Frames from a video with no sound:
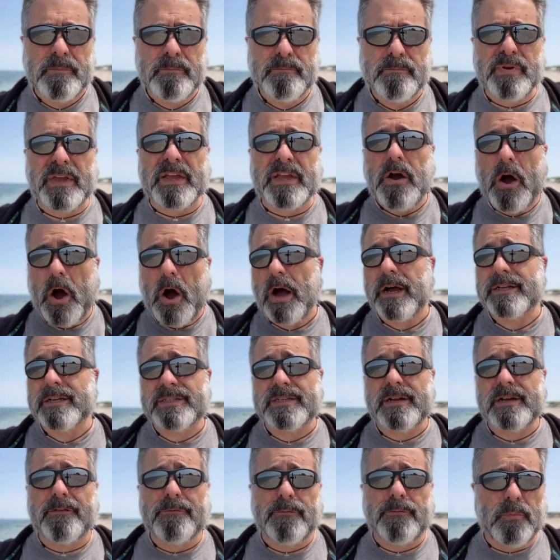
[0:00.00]
because
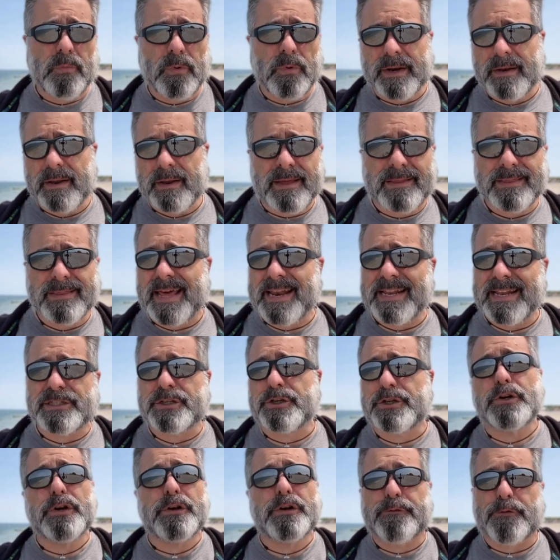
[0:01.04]
of what that it's
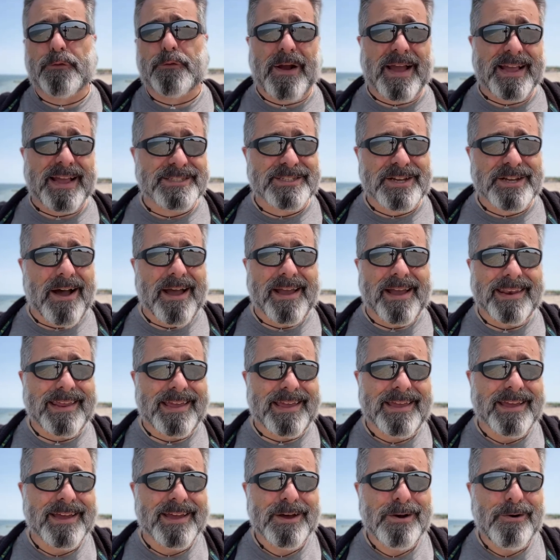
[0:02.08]
good for anxiety